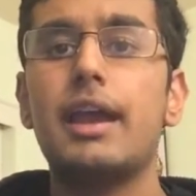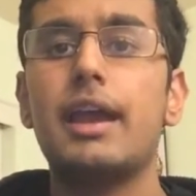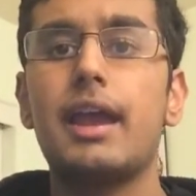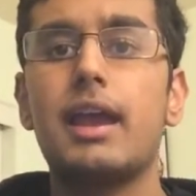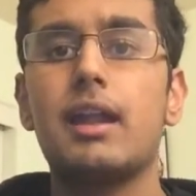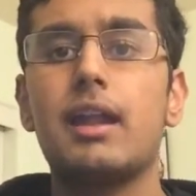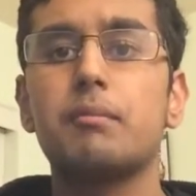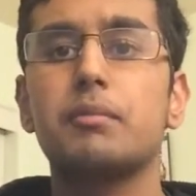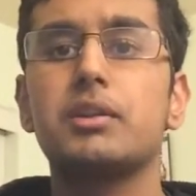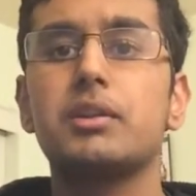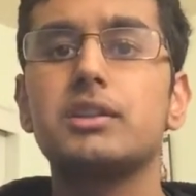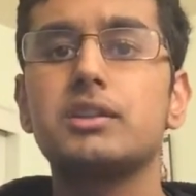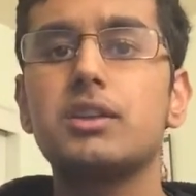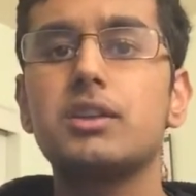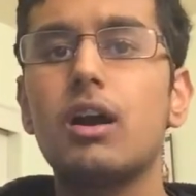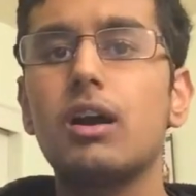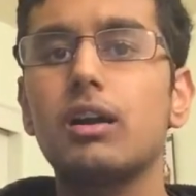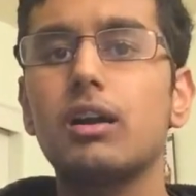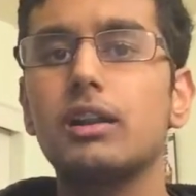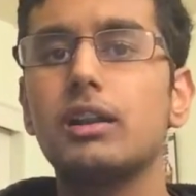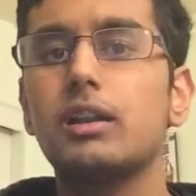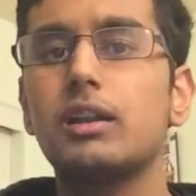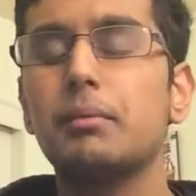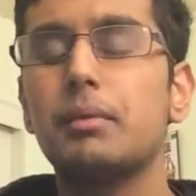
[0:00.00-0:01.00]
And I'm going to
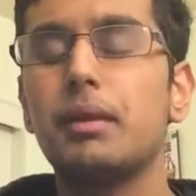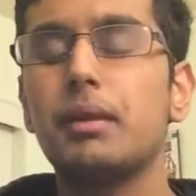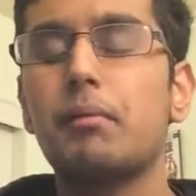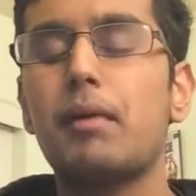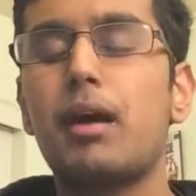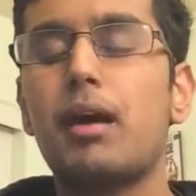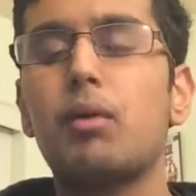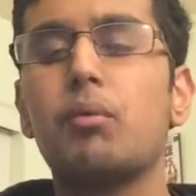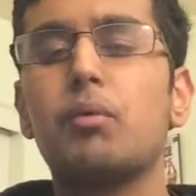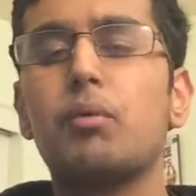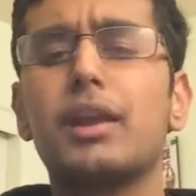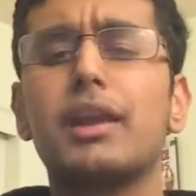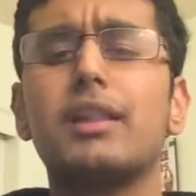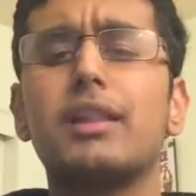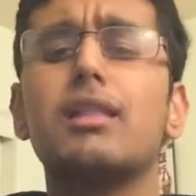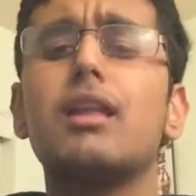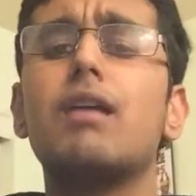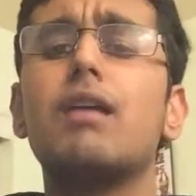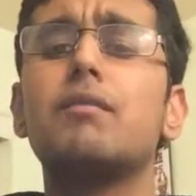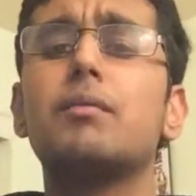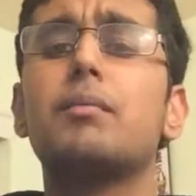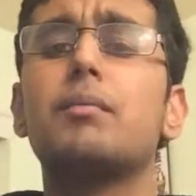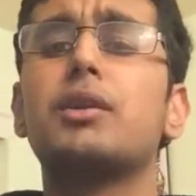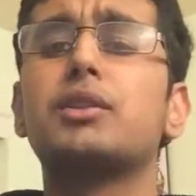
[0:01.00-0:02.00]
talk a little bit about what I
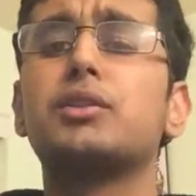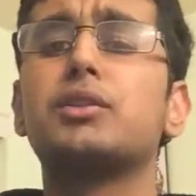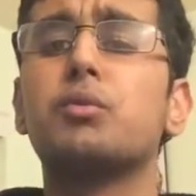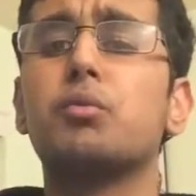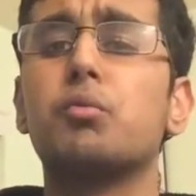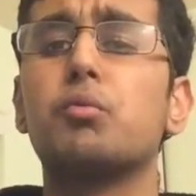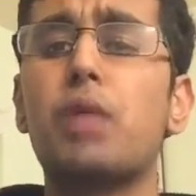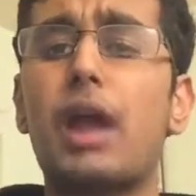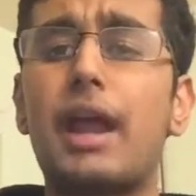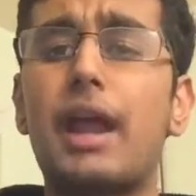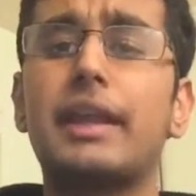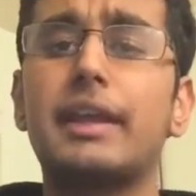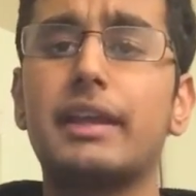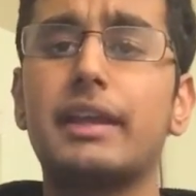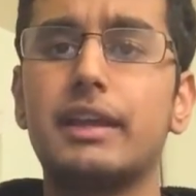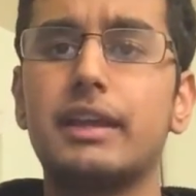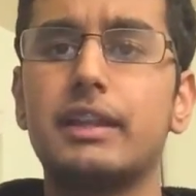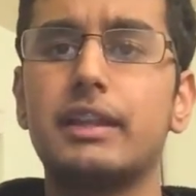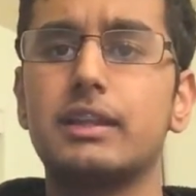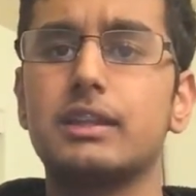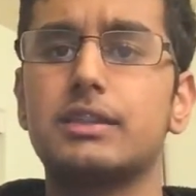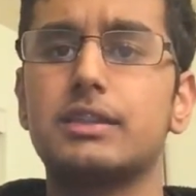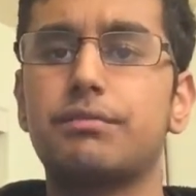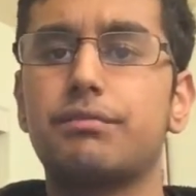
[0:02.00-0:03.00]
love about the writing
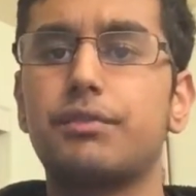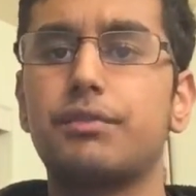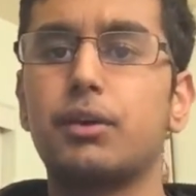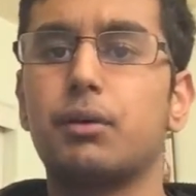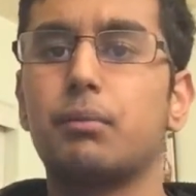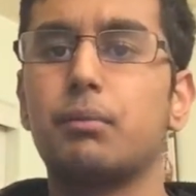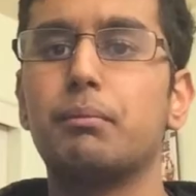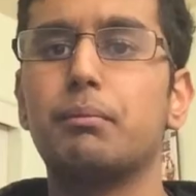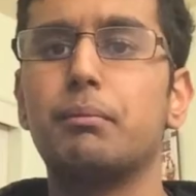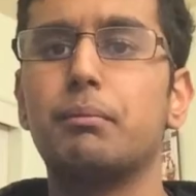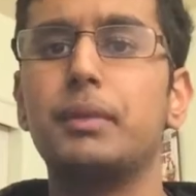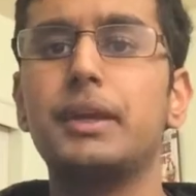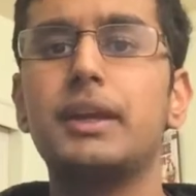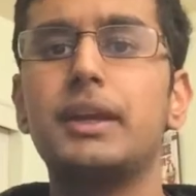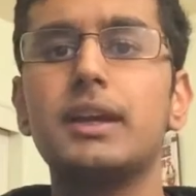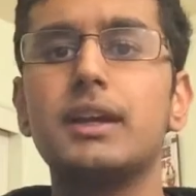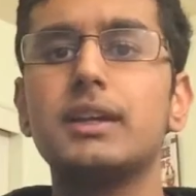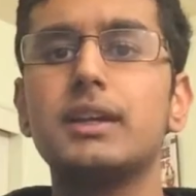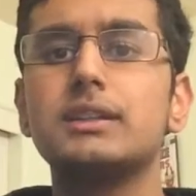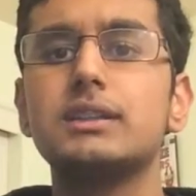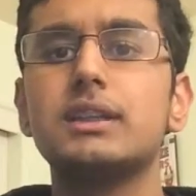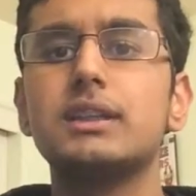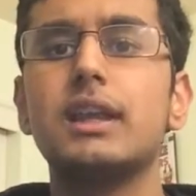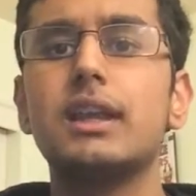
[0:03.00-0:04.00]
in this film,
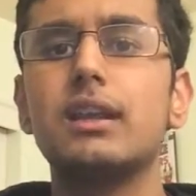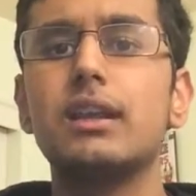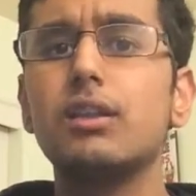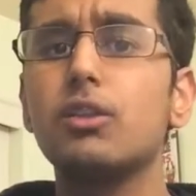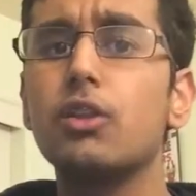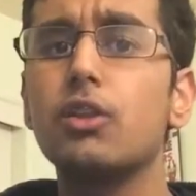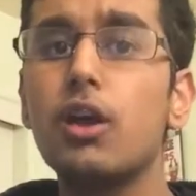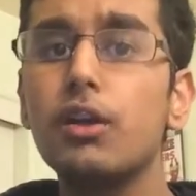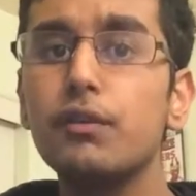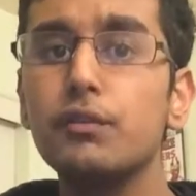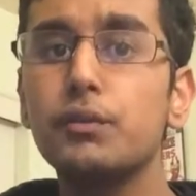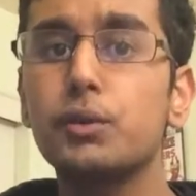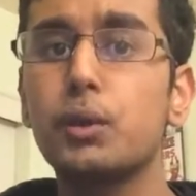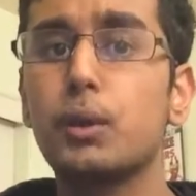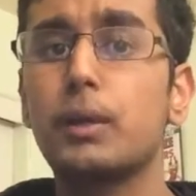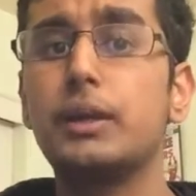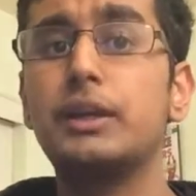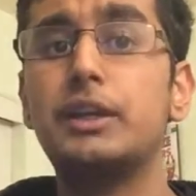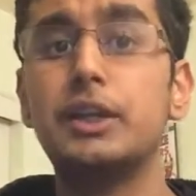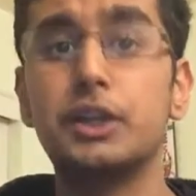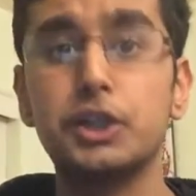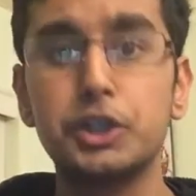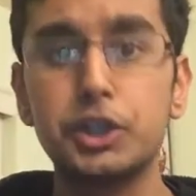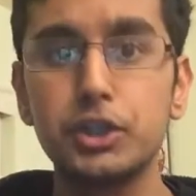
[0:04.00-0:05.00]
because in a lot of
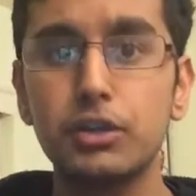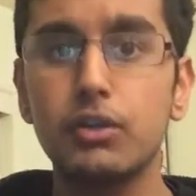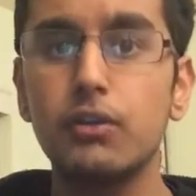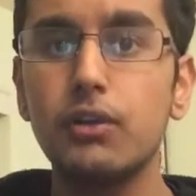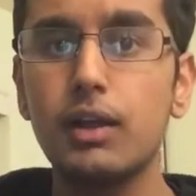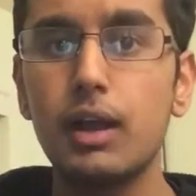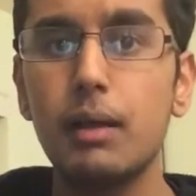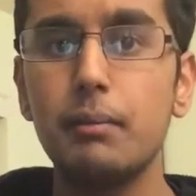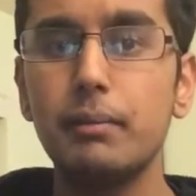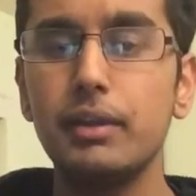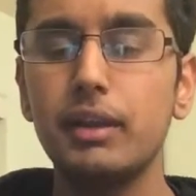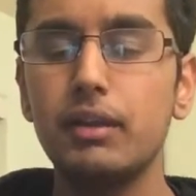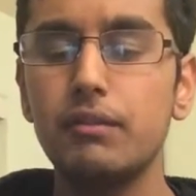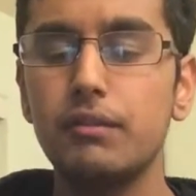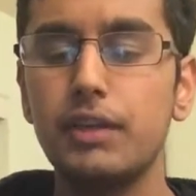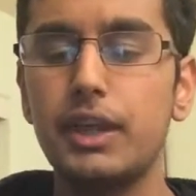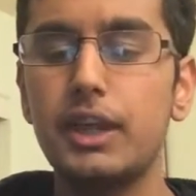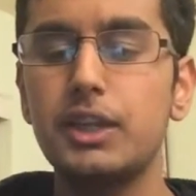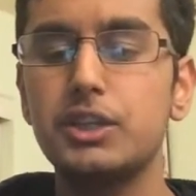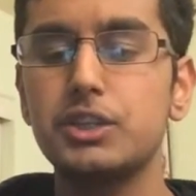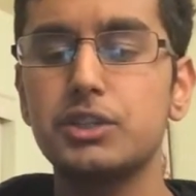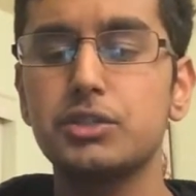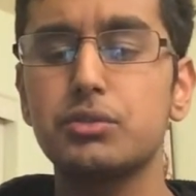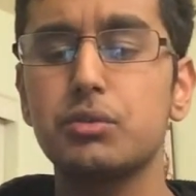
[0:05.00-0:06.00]
traditional
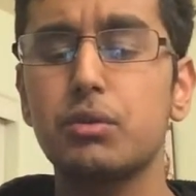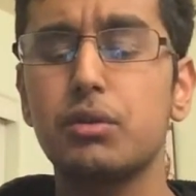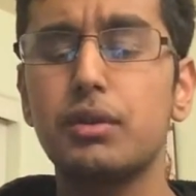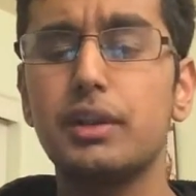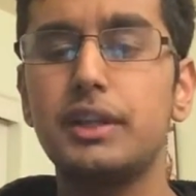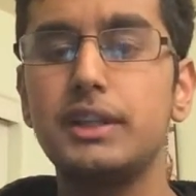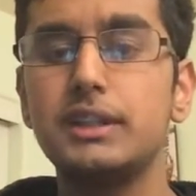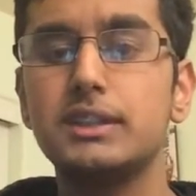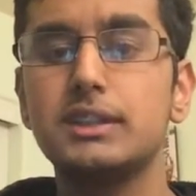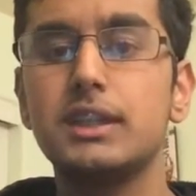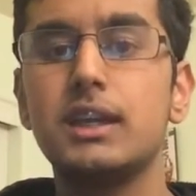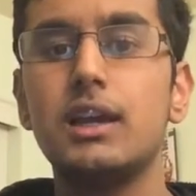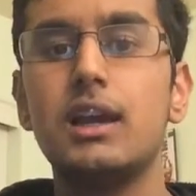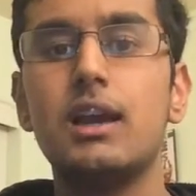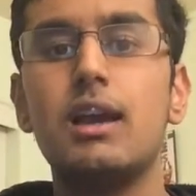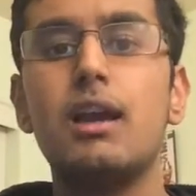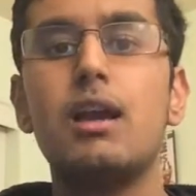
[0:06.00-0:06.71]
coming-of-age stories,